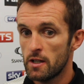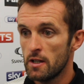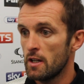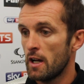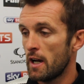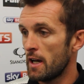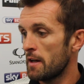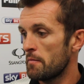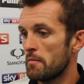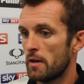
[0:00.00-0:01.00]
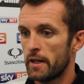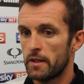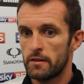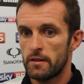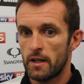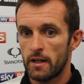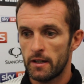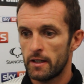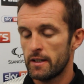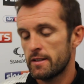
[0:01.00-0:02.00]
And
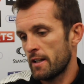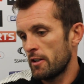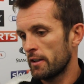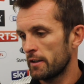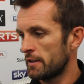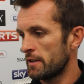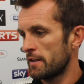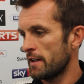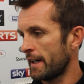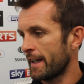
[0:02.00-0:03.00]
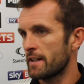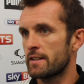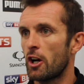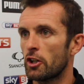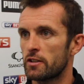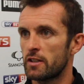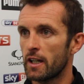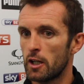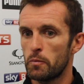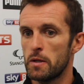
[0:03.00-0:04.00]
I said, again, it's hard to
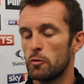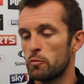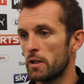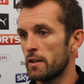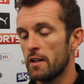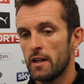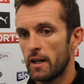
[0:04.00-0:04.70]
single out people, but